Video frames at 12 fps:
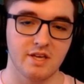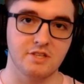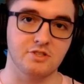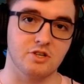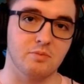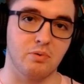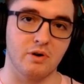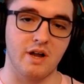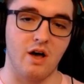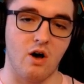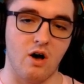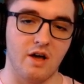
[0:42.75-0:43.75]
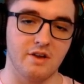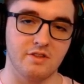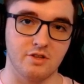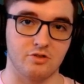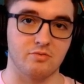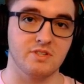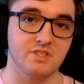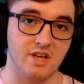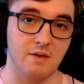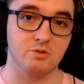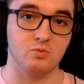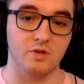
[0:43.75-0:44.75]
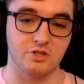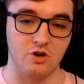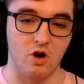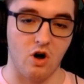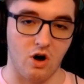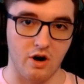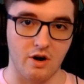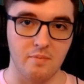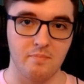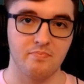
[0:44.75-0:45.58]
He's going to put on the 3 steps, which are